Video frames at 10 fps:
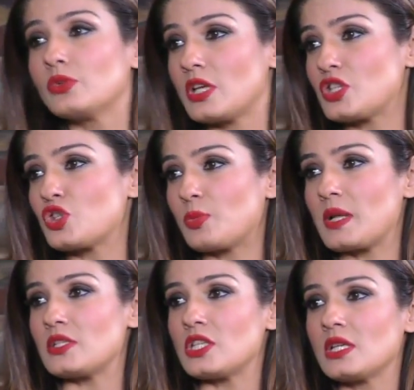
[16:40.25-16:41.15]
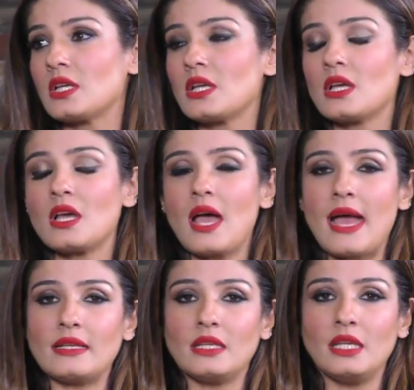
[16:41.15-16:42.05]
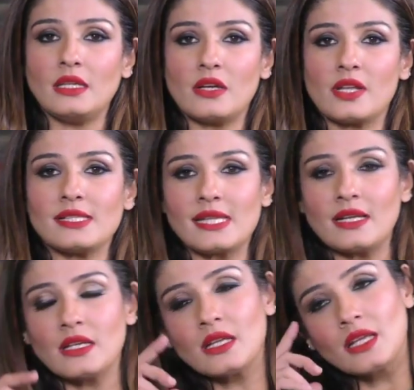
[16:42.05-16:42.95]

Yash Chopra ji, and he turned and said,